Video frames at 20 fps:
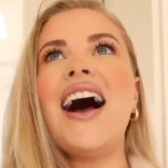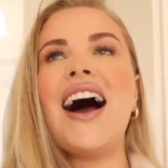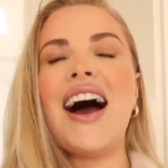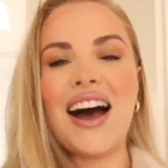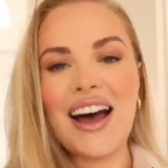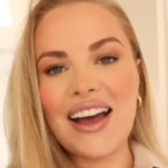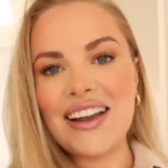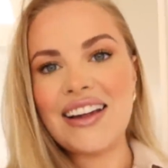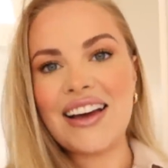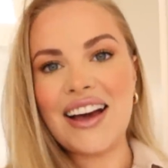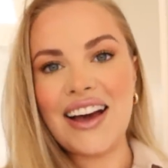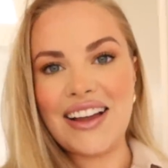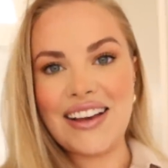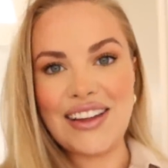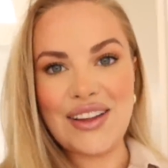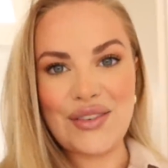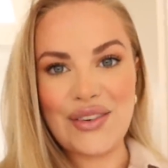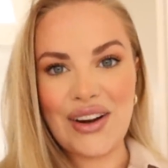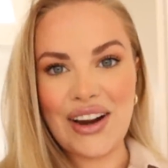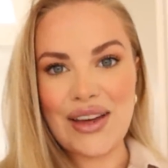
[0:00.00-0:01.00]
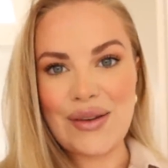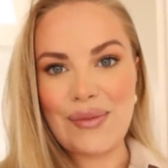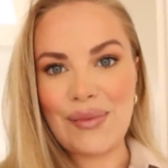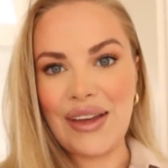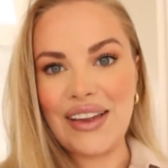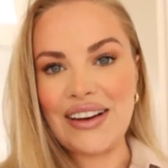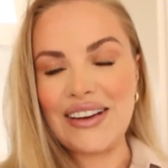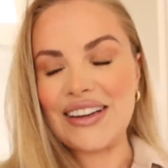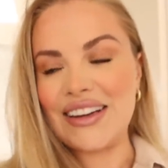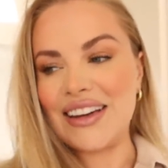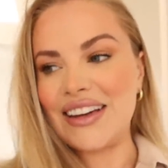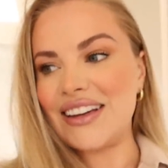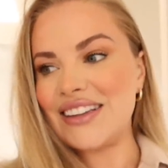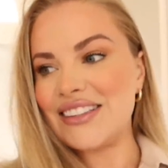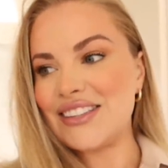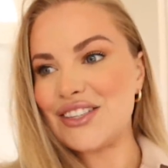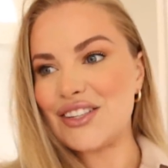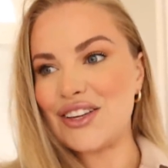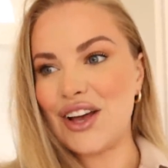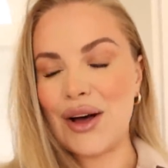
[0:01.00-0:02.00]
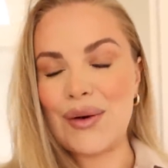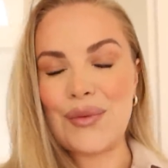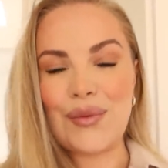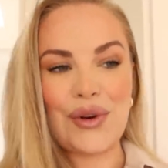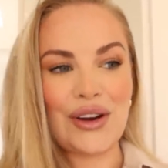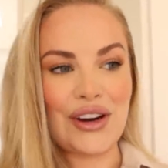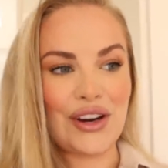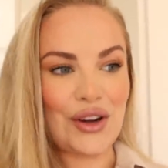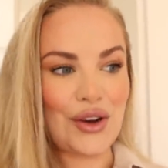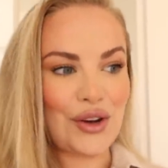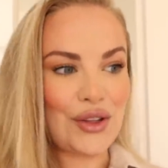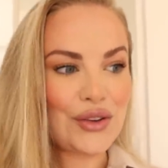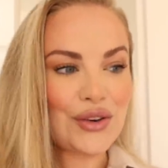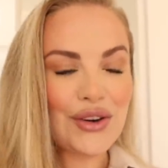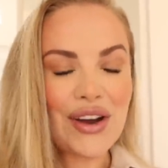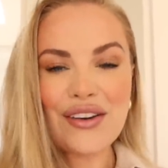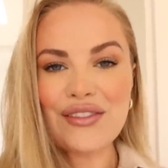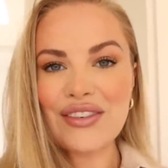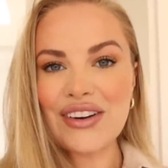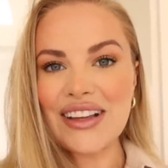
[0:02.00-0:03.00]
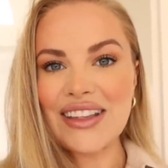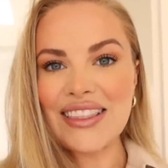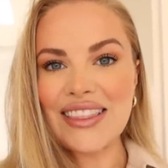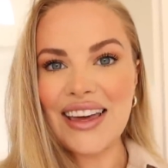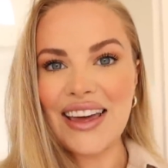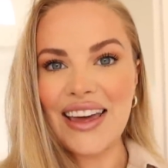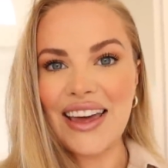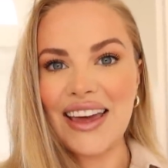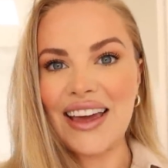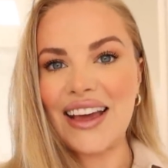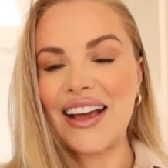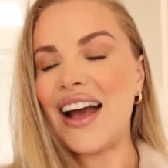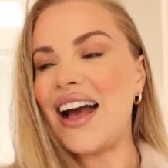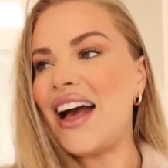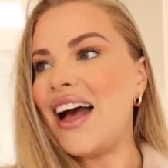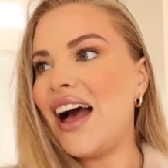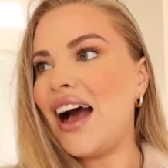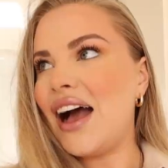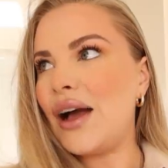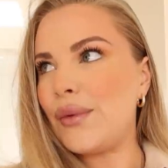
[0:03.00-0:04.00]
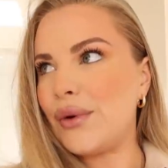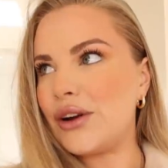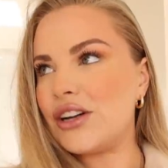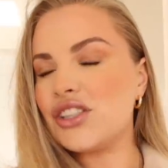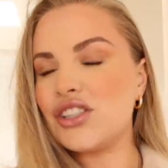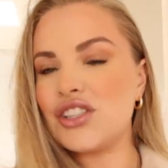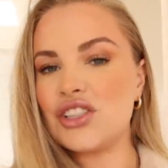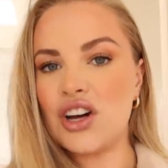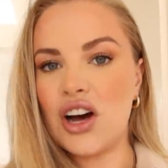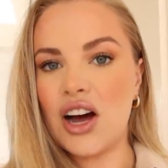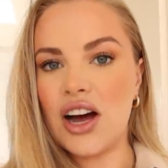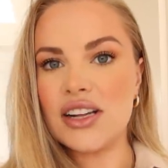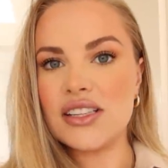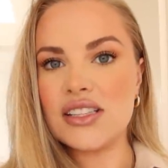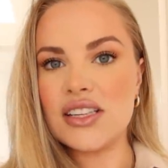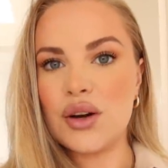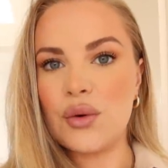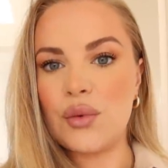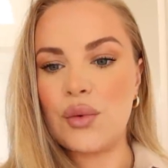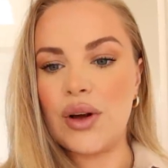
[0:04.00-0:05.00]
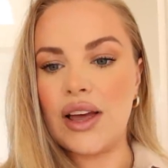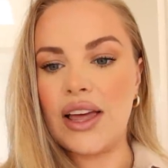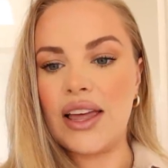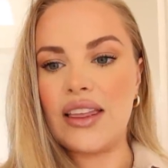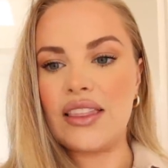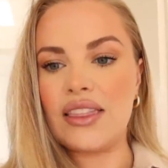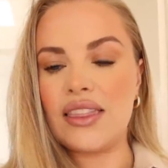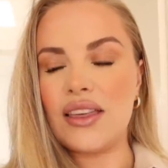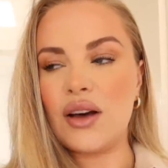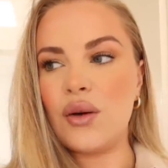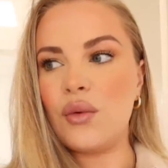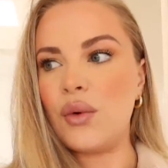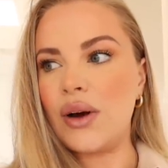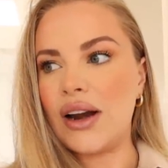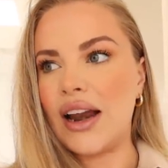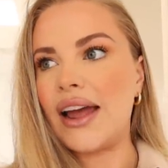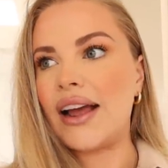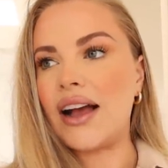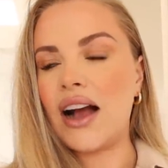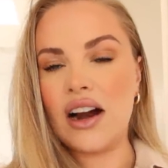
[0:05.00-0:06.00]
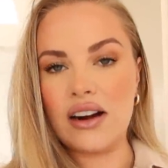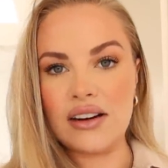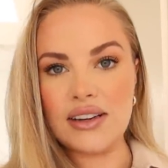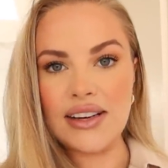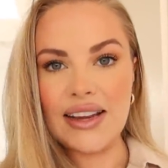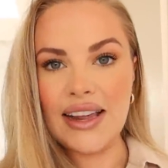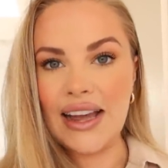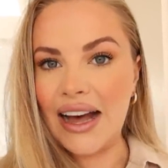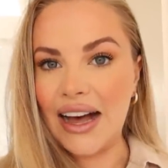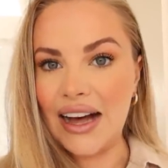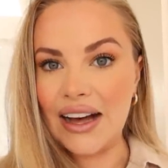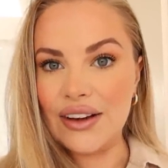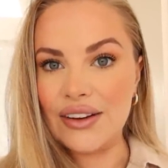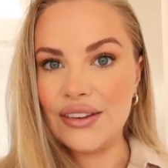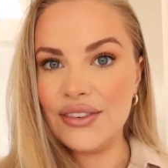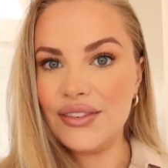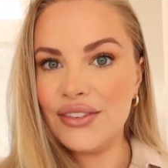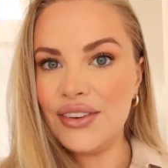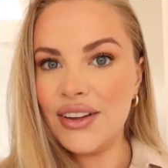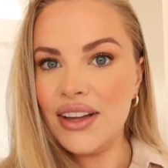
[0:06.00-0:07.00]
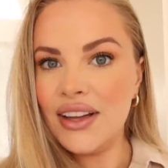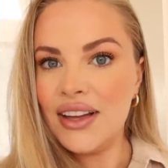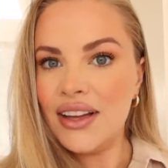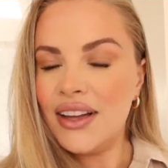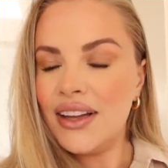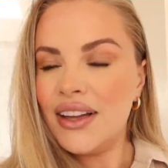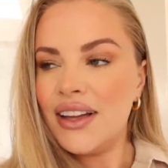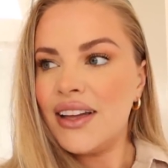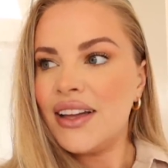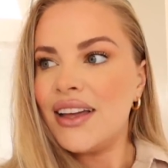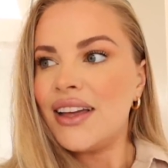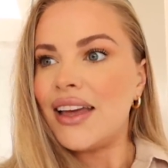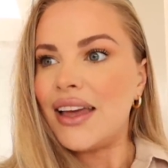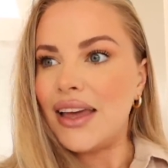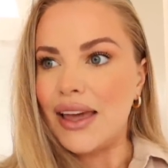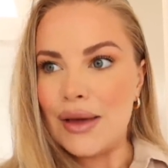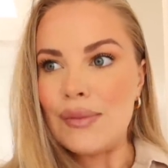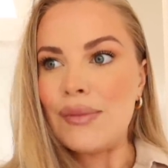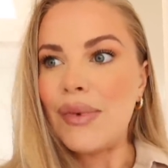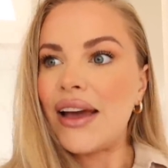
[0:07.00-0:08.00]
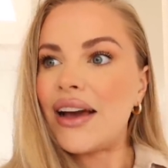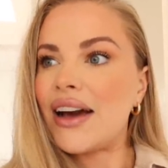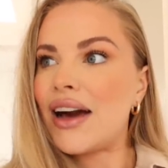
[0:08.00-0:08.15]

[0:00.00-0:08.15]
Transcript: highly, highly recommend it. So yeah, I'm gonna go through everything. I want to start with what I currently have in my